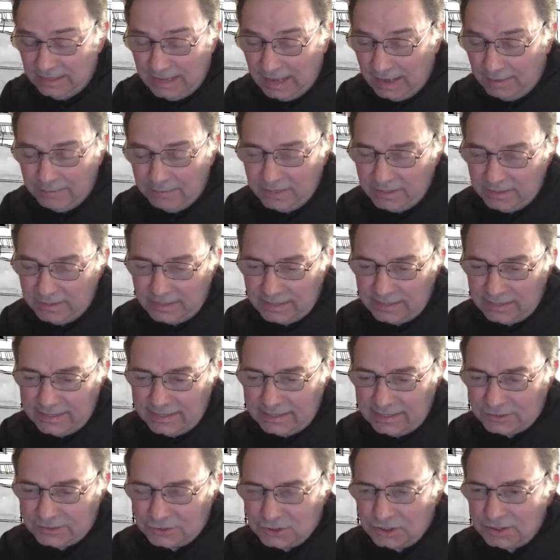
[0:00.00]
I mean, the
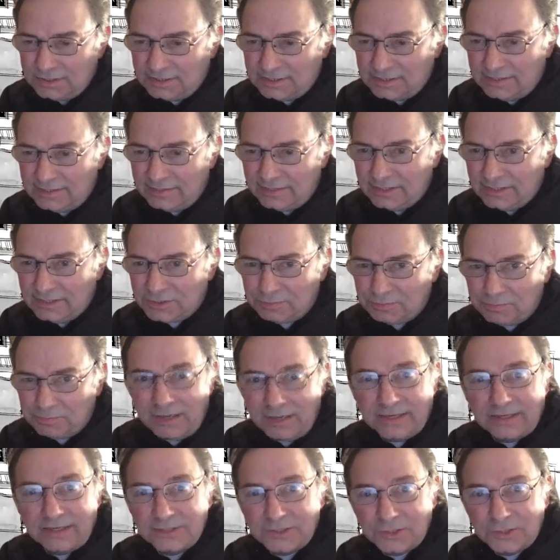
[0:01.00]
kitchens in these
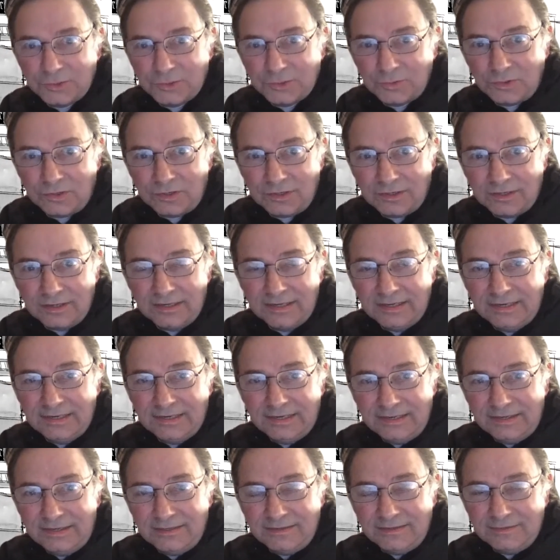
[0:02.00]
places were
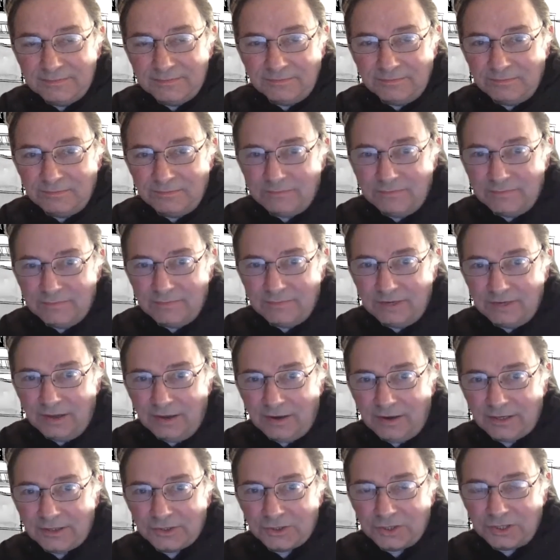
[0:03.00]

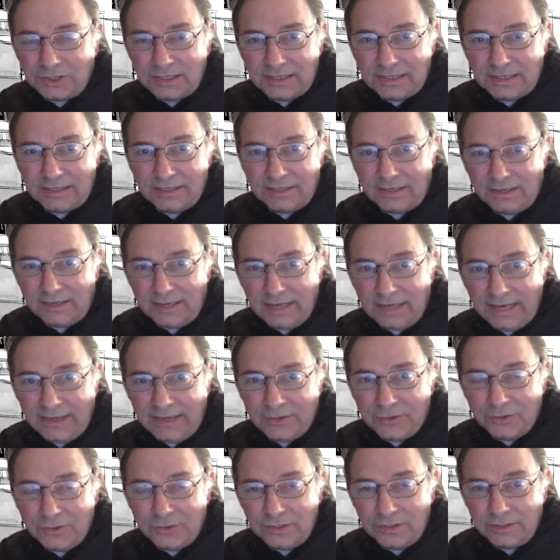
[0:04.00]
largely in the
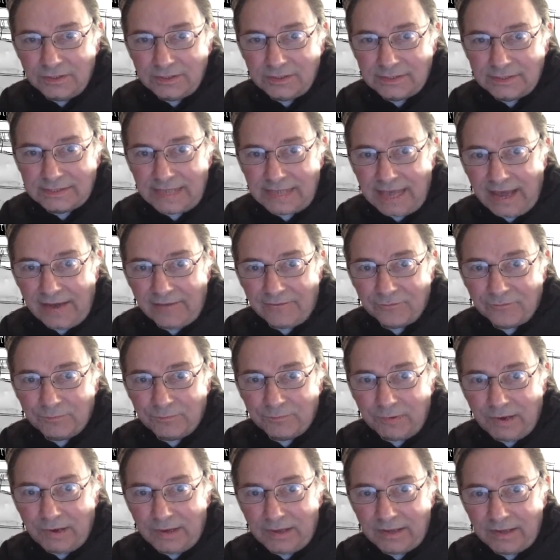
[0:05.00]
later years staffed
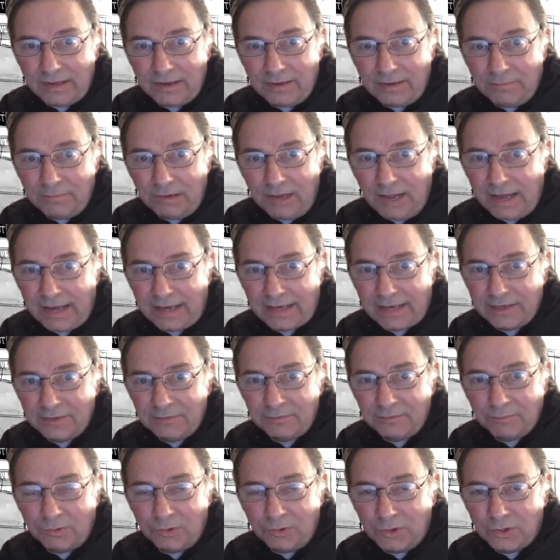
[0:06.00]
by Black and
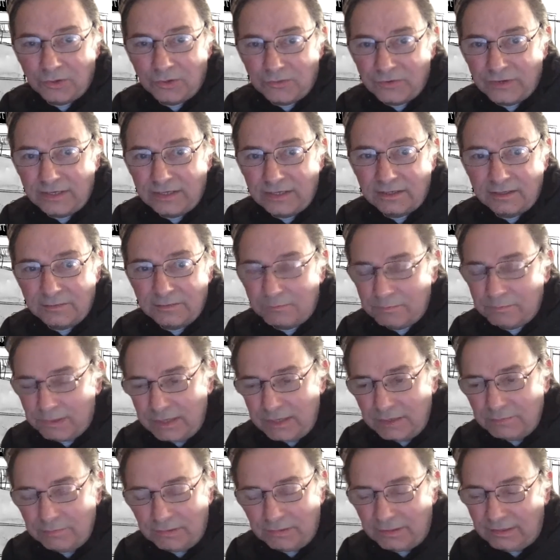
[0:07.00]
Puerto Rican
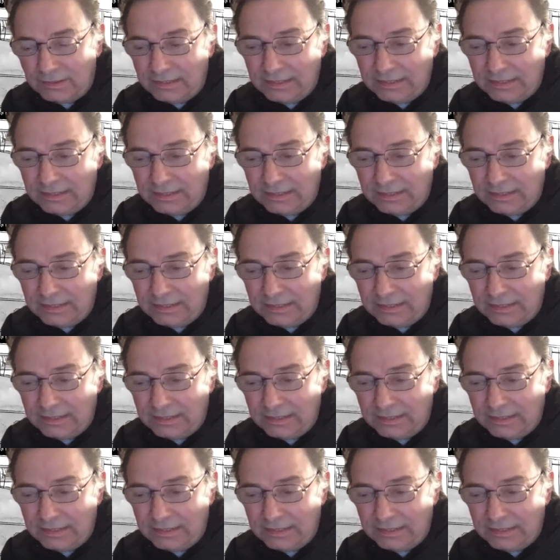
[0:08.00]
people,